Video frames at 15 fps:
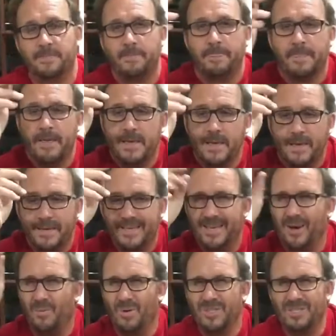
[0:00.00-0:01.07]
You
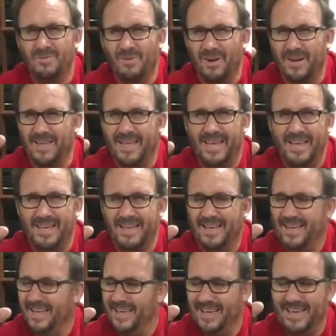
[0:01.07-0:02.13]
know, I wasn't wearing a
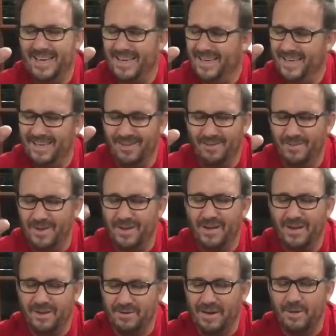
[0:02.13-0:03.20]
helmet.
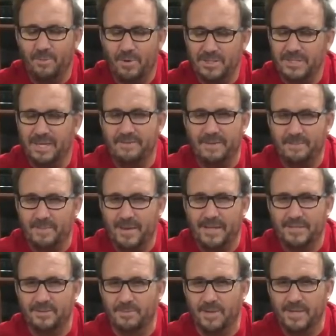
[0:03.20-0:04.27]
I agree, I wasn't having
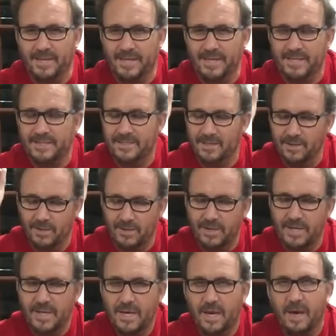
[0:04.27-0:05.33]
pads on my knees.
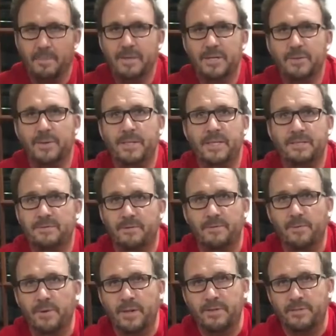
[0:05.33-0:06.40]
Look, I've been doing this for
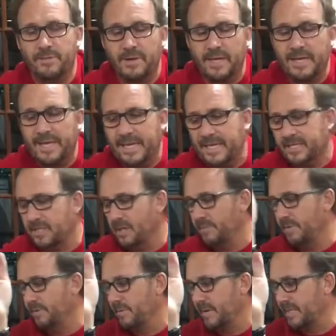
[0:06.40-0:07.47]
43 years. I've
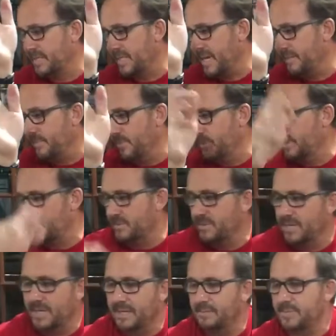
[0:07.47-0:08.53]
been riding
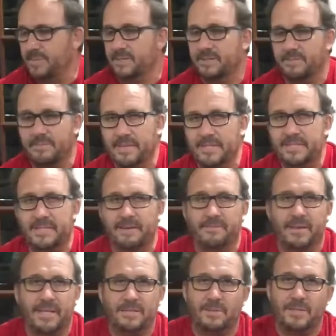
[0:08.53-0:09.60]
skateboards since the
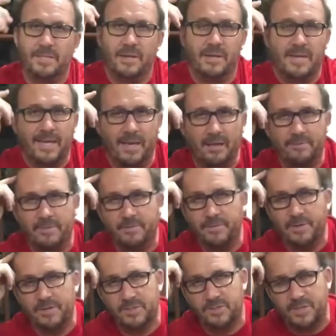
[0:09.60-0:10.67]
mid-70s when Tony Alva
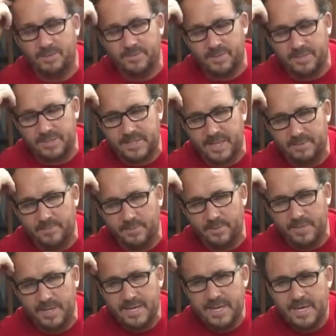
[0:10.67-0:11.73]
first jumped on a
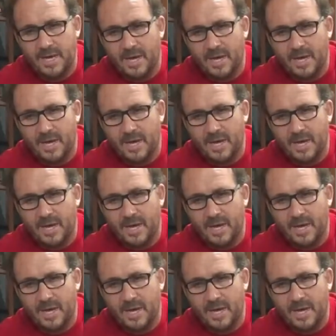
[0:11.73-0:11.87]
skateboard.